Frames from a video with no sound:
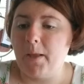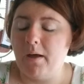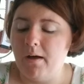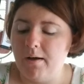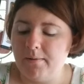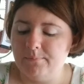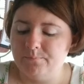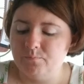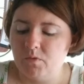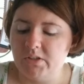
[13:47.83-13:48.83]

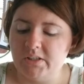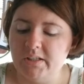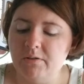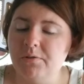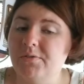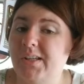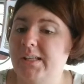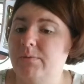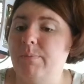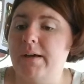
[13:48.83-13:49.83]
Because I think it would
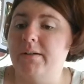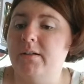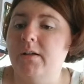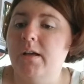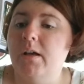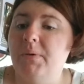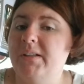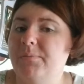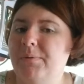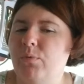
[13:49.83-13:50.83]
taste better
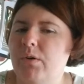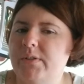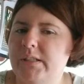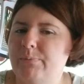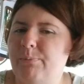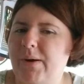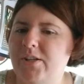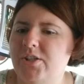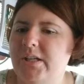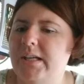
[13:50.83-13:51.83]
because it'd been more of a
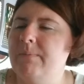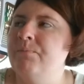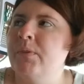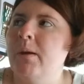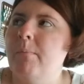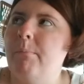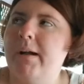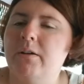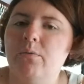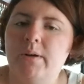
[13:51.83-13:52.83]
spongy
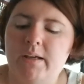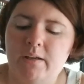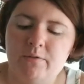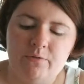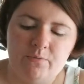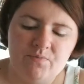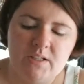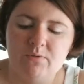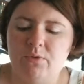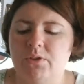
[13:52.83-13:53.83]
microwave.
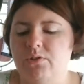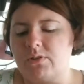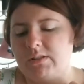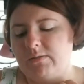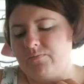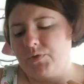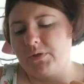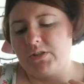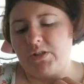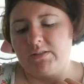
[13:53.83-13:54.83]
Didn't really do
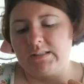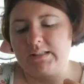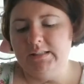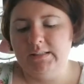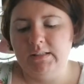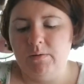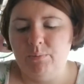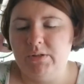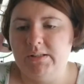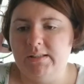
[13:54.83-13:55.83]
it justice.
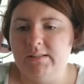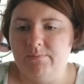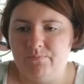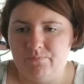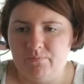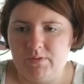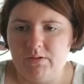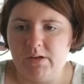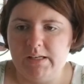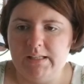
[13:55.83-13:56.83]
Cooking it
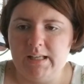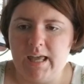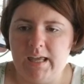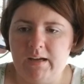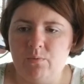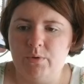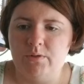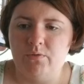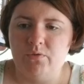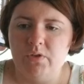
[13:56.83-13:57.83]
in the can would
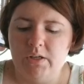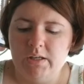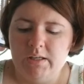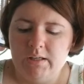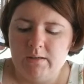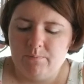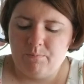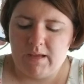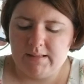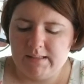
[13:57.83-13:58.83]
have
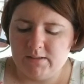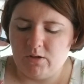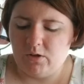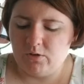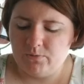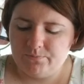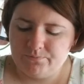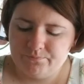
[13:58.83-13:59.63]
made this all.